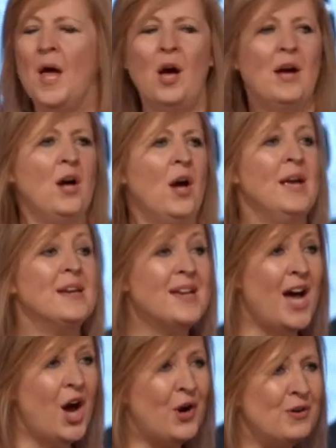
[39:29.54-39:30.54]
I, I
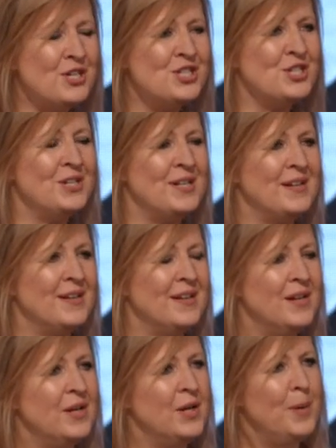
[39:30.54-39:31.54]
encourage you to
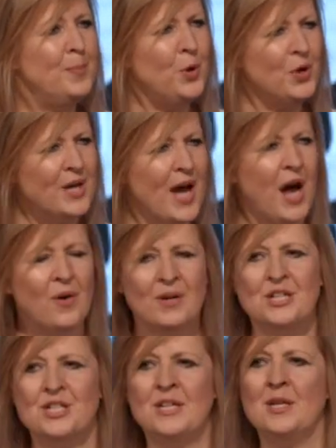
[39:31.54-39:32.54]
put
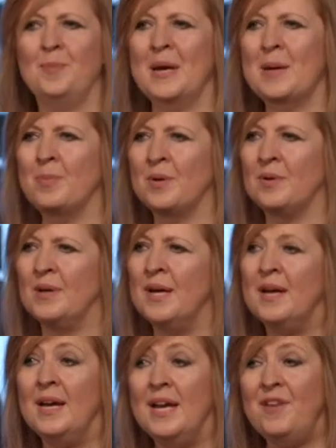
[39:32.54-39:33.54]
courage into people.
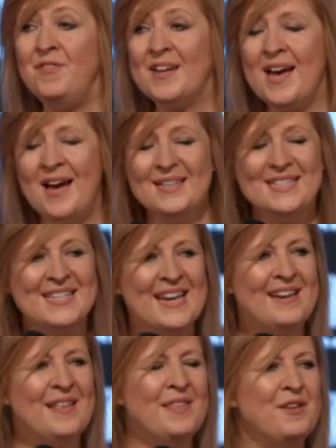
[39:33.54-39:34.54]
If you can't
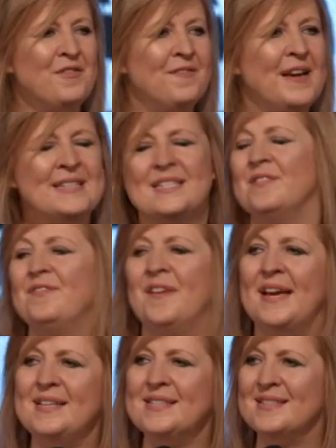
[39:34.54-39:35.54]
say anything face to
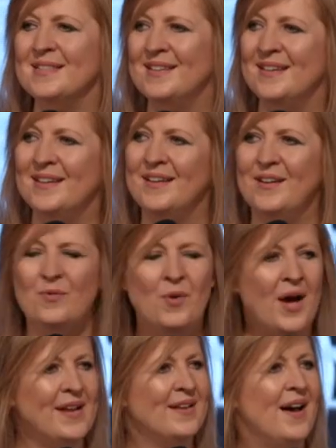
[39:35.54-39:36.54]
face,
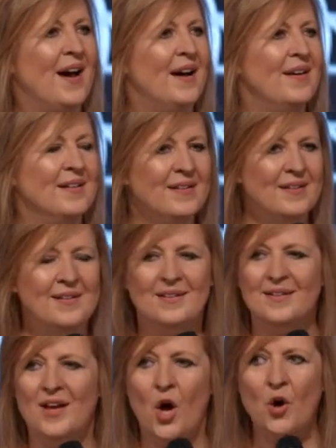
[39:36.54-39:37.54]
write a card.
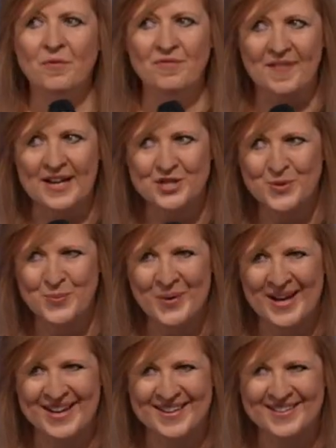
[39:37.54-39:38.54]
Old fashioned
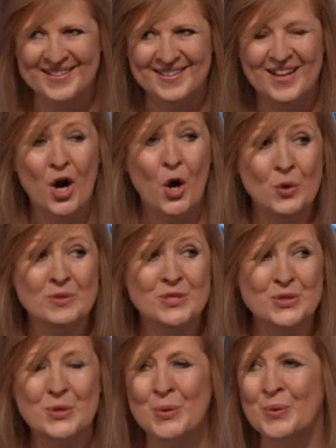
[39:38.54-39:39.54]
way, old
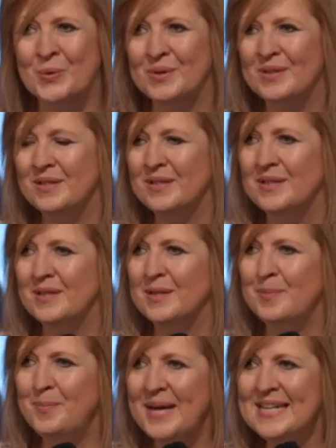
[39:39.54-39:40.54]
school,
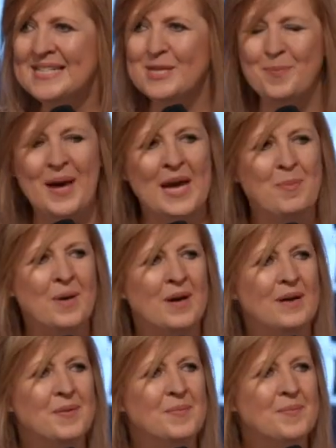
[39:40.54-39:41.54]
pen to
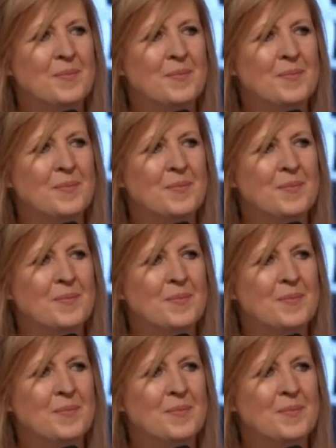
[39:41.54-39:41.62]
paper.